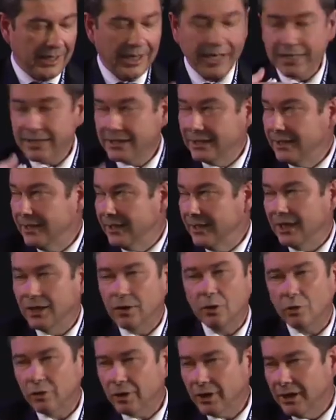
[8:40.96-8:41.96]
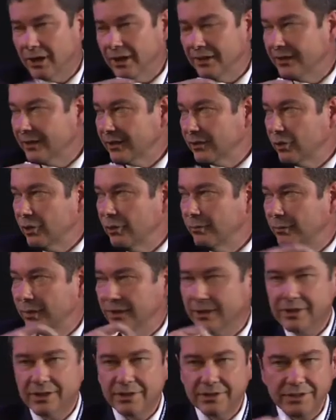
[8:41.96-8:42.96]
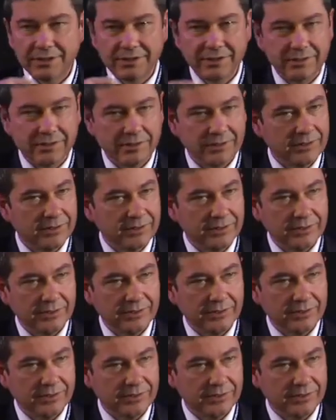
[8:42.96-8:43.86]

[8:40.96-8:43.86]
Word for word: IKEA or other companies in, uh,